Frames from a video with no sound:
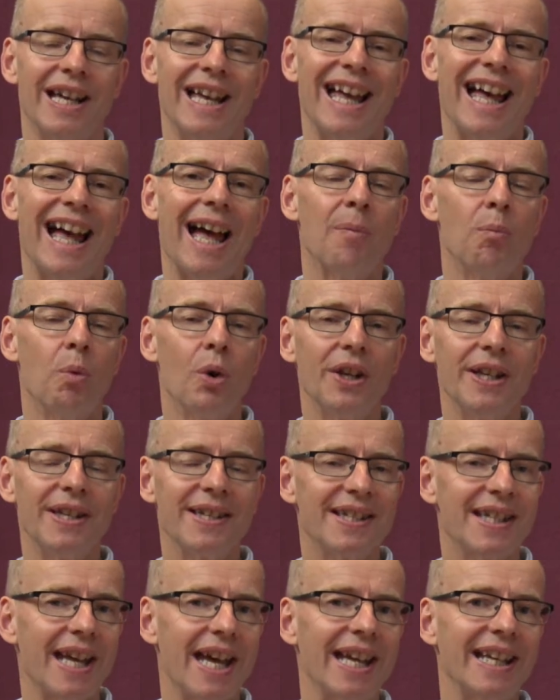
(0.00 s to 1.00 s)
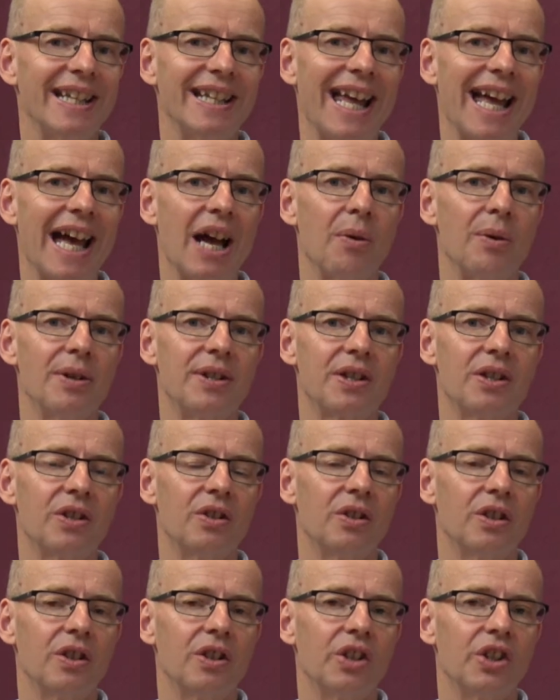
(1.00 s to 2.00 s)
And what he's saying now is
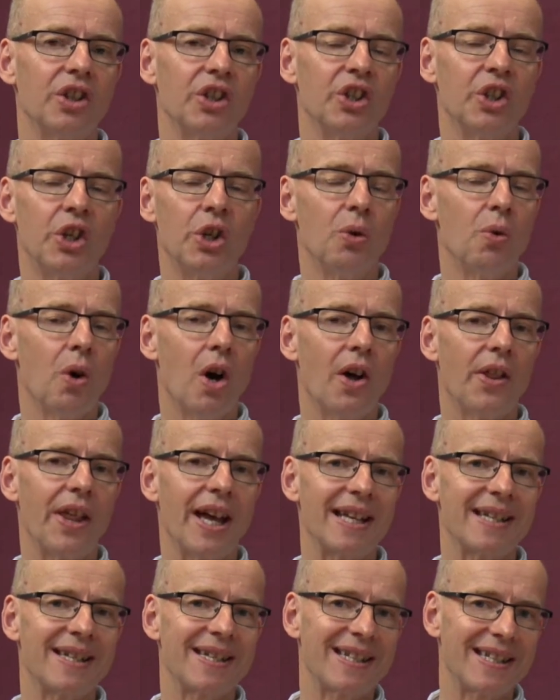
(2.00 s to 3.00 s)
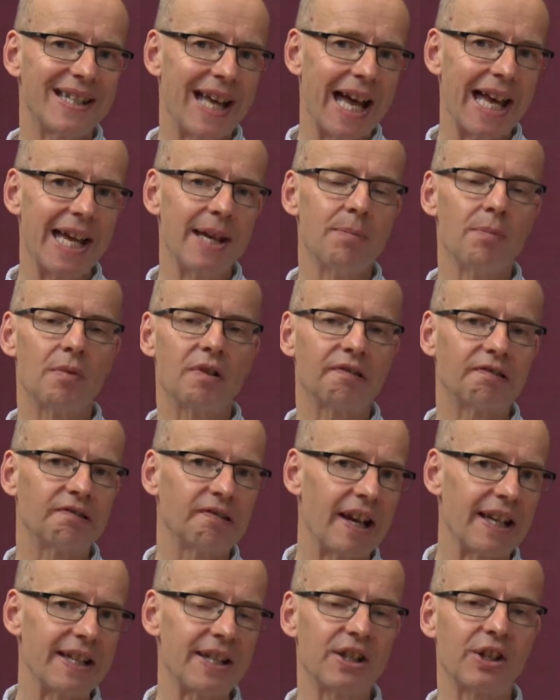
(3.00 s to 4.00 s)
that you are that same
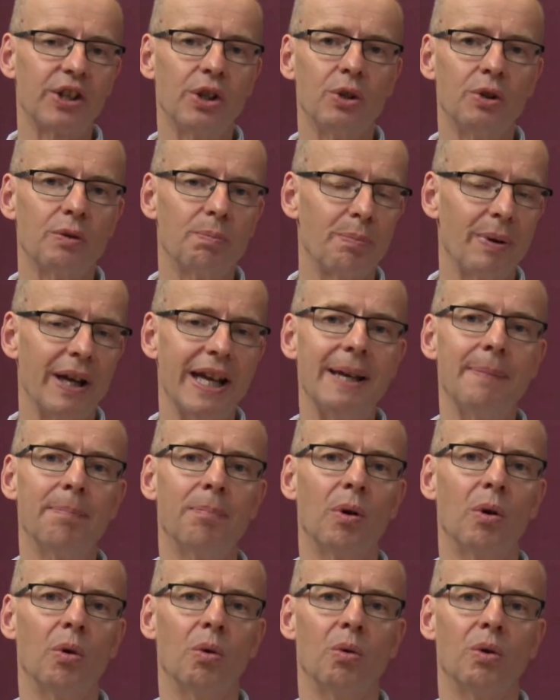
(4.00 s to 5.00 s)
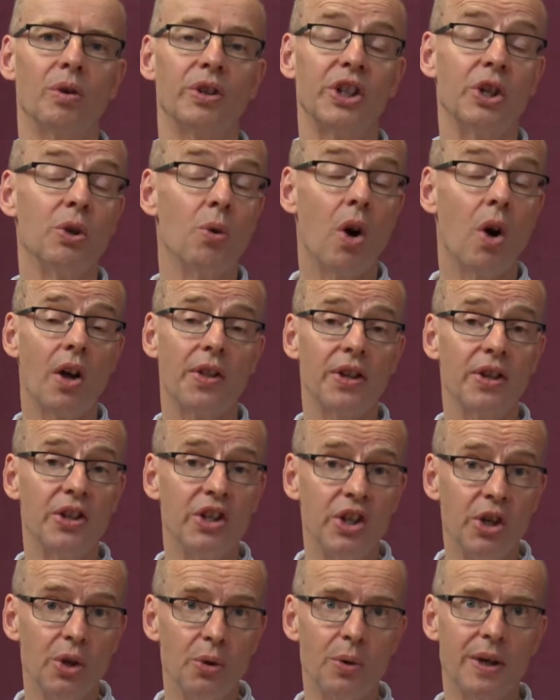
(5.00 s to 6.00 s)
rescued people. You the
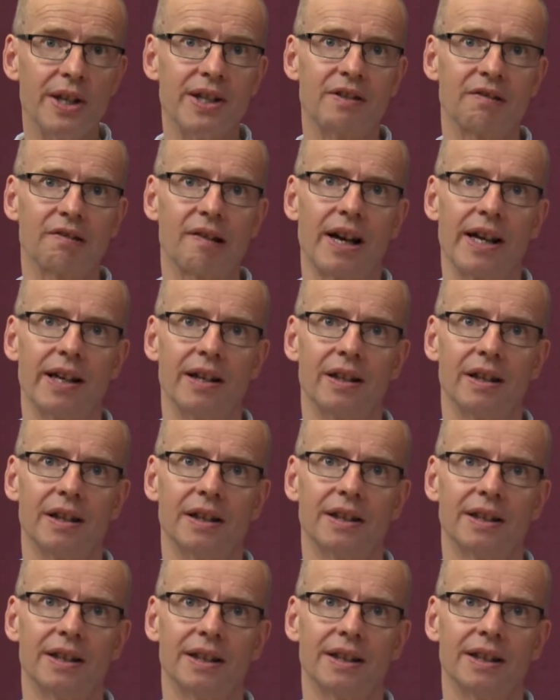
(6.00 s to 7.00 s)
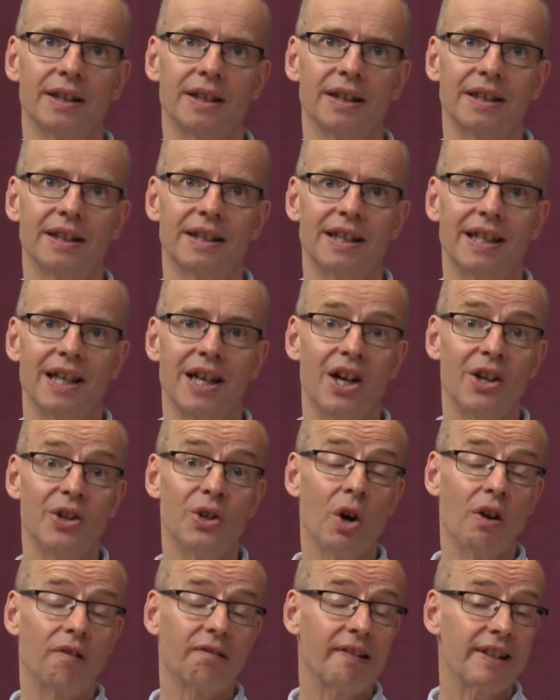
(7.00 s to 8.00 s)
new Israel.
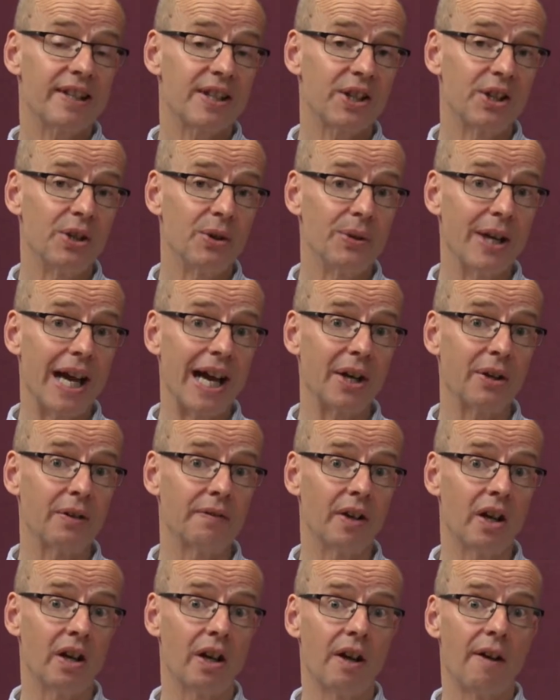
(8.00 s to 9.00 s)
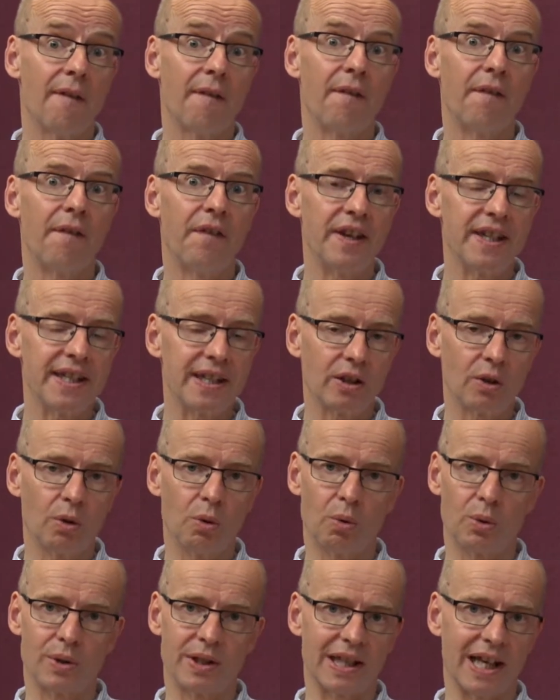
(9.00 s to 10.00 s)
Not rescued out of a
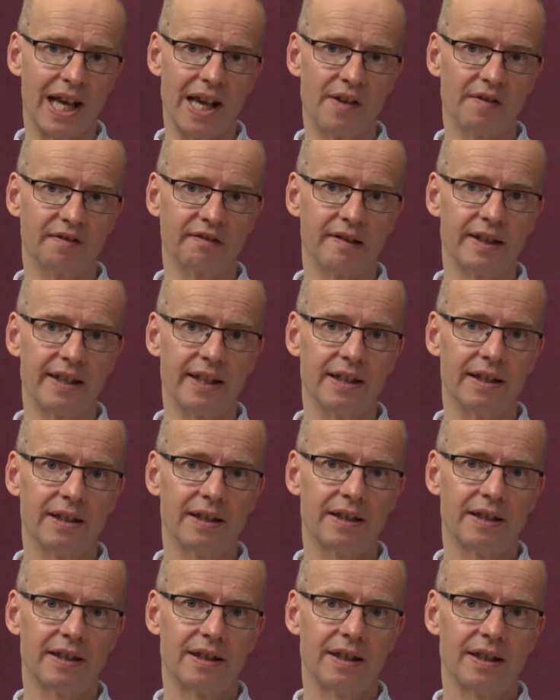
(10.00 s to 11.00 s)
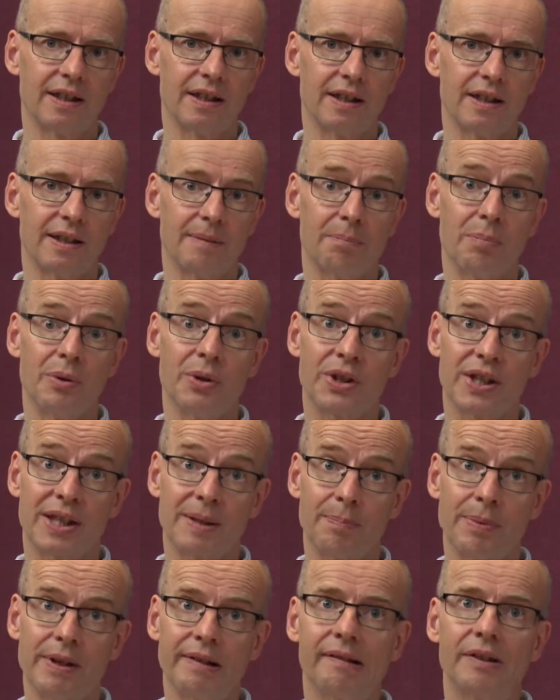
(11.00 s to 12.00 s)
physical slavery, but
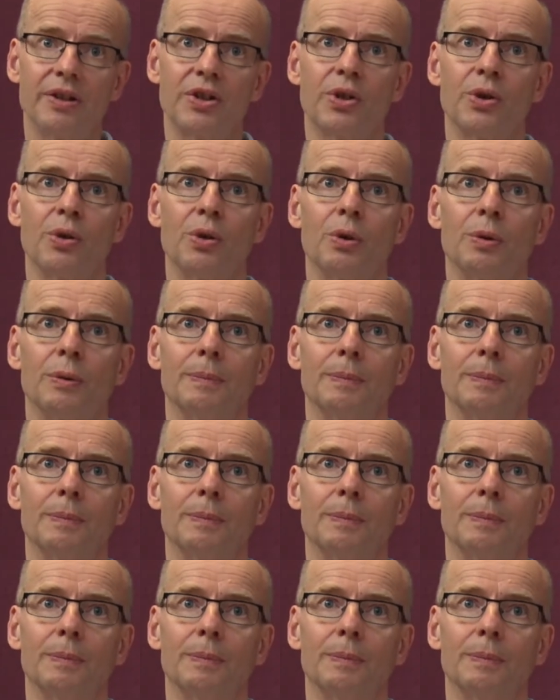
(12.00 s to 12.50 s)
spiritual.